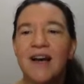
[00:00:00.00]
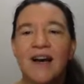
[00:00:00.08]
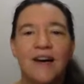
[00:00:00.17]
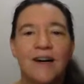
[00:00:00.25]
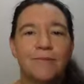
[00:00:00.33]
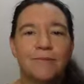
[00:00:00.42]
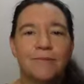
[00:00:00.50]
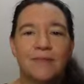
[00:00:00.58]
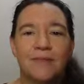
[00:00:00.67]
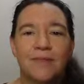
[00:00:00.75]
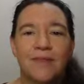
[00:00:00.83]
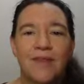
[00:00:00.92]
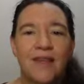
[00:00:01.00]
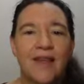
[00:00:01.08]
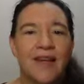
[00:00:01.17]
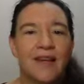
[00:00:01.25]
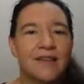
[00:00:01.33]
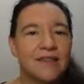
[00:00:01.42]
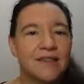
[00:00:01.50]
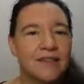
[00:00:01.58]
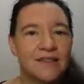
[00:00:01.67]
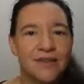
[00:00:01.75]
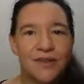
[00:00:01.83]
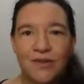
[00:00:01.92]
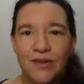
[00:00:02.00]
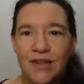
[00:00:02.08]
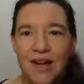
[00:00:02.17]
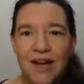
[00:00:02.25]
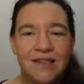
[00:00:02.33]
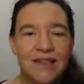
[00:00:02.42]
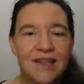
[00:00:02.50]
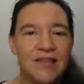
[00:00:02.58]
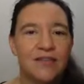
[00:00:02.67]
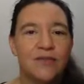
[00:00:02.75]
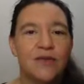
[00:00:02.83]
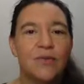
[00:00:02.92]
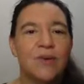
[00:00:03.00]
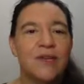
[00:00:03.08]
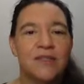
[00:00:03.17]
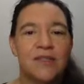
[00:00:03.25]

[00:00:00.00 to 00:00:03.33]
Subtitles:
And during the next few weeks,